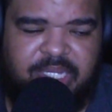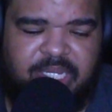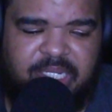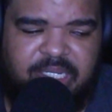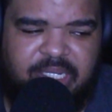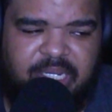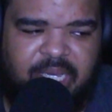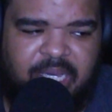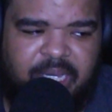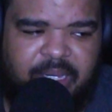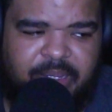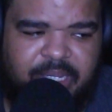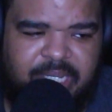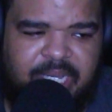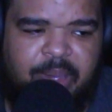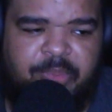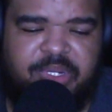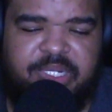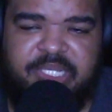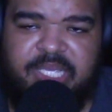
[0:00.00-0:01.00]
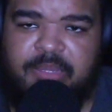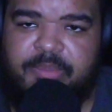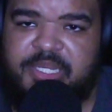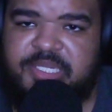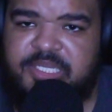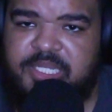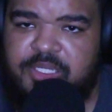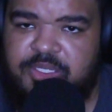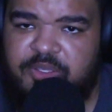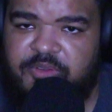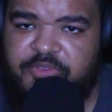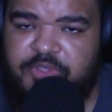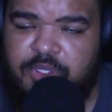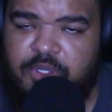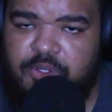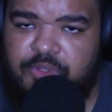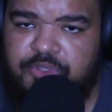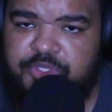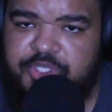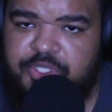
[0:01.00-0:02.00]
And I wanted to keep my
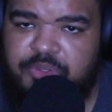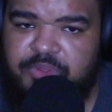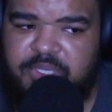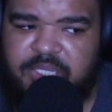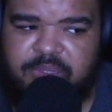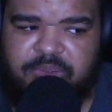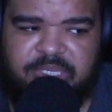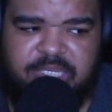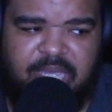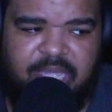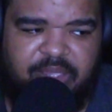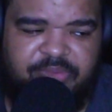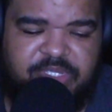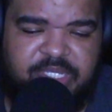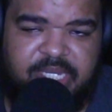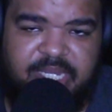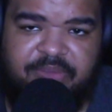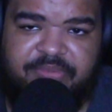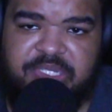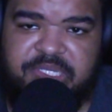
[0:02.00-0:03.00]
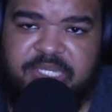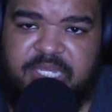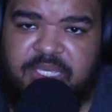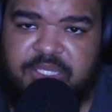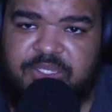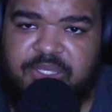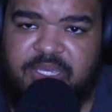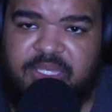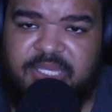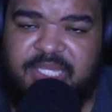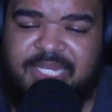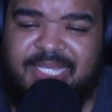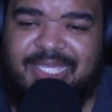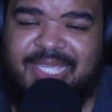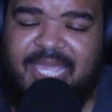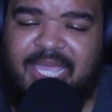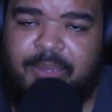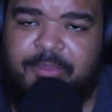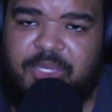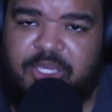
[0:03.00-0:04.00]
sneakers on for the whole shoot. And he was like, if he's going to have his sneakers
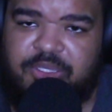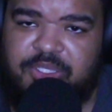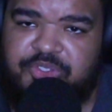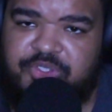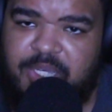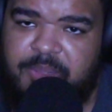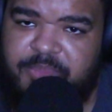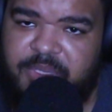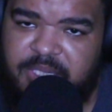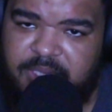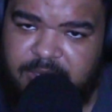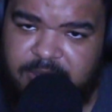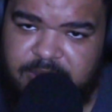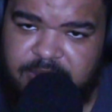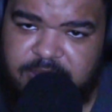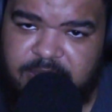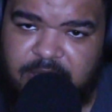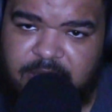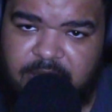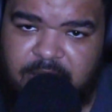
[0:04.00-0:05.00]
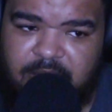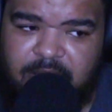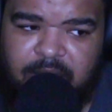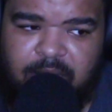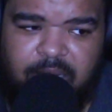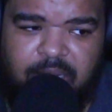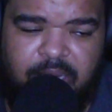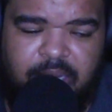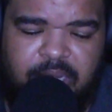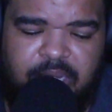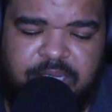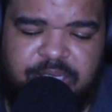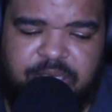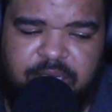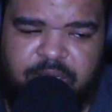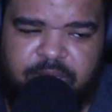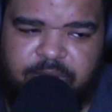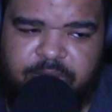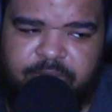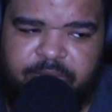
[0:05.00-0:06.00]
on, then he can't be on the trampolines.
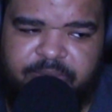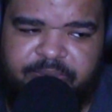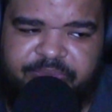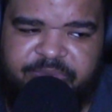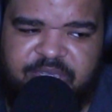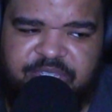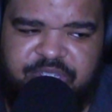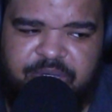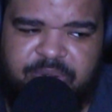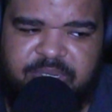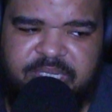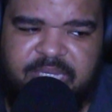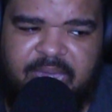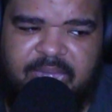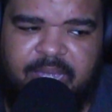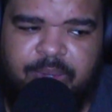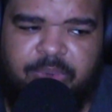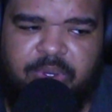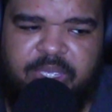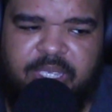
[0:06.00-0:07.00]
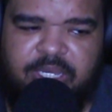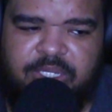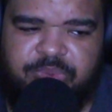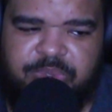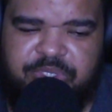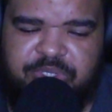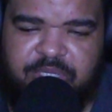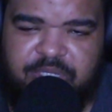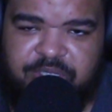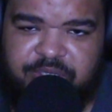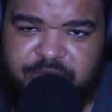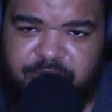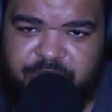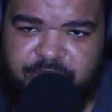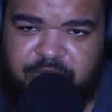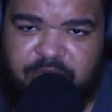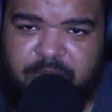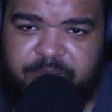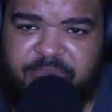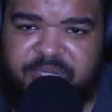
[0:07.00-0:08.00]
So she was like, well, here's what
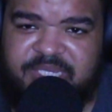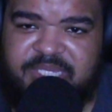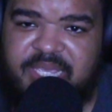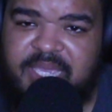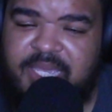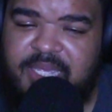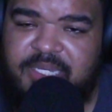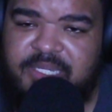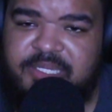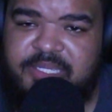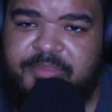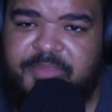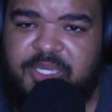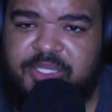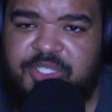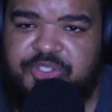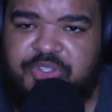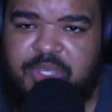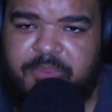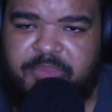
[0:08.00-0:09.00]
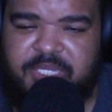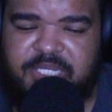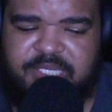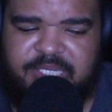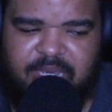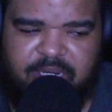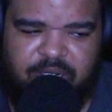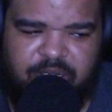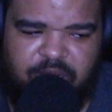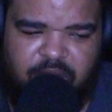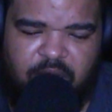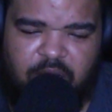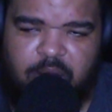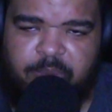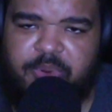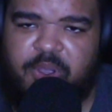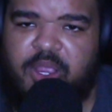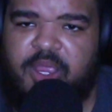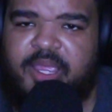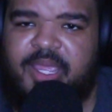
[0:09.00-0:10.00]
you can do. You can pretend to be on the trampoline,
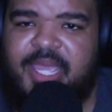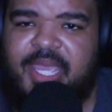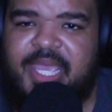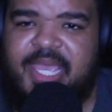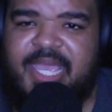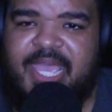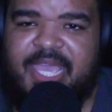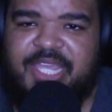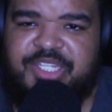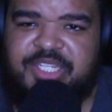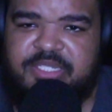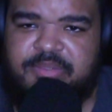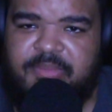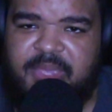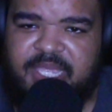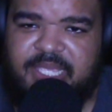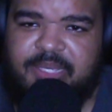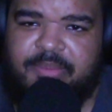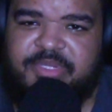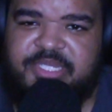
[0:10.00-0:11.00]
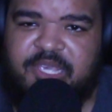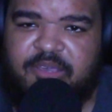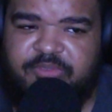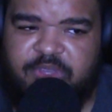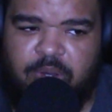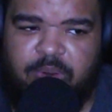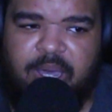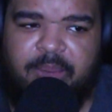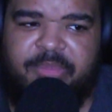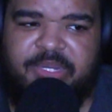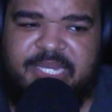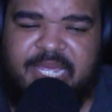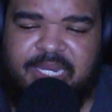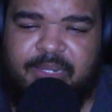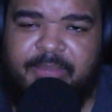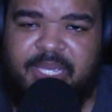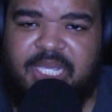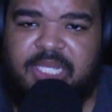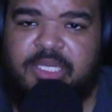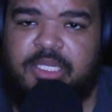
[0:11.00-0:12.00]
stand on the hard part, and just make yourself
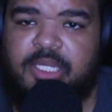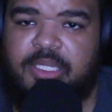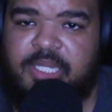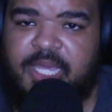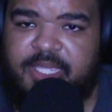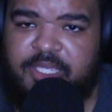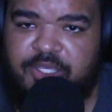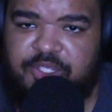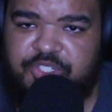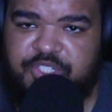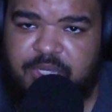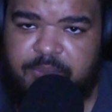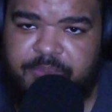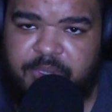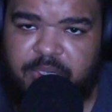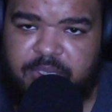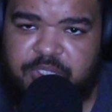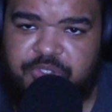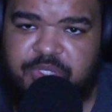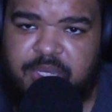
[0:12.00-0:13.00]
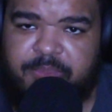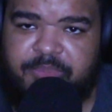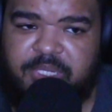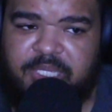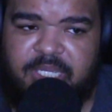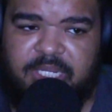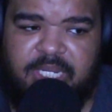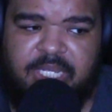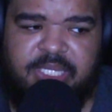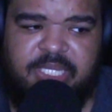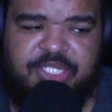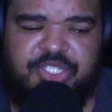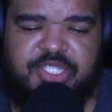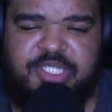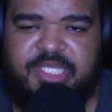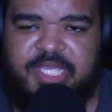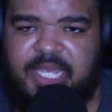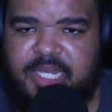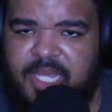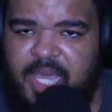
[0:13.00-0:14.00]
go up and down and make it look like you're jumping on the trampoline,
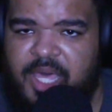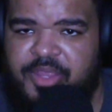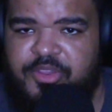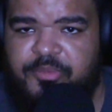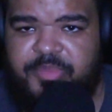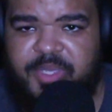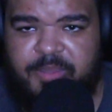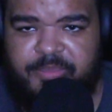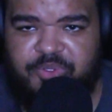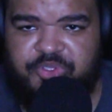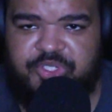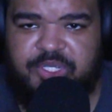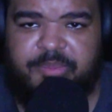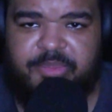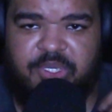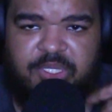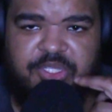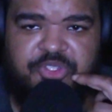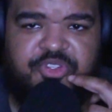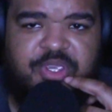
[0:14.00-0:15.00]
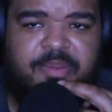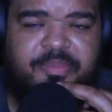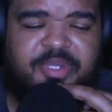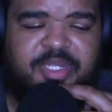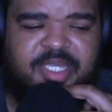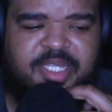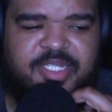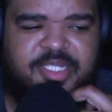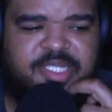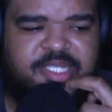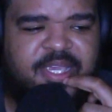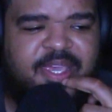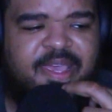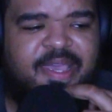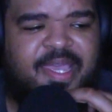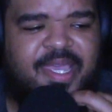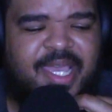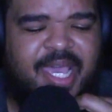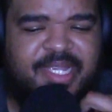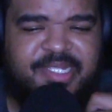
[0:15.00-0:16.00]
and then just get other people jumping on the
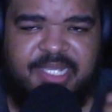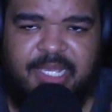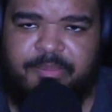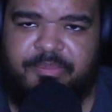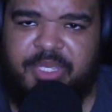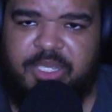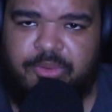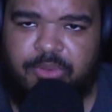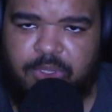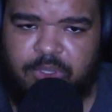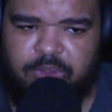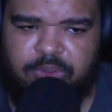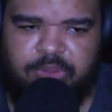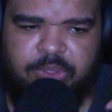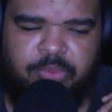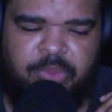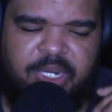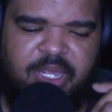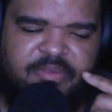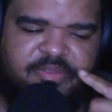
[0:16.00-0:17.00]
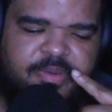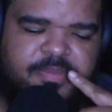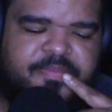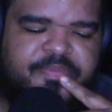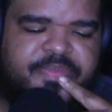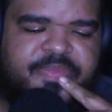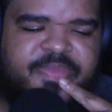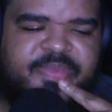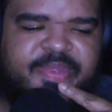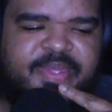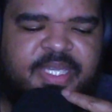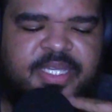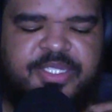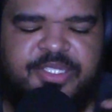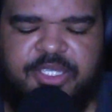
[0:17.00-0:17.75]
trampolines as like B-roll or whatever.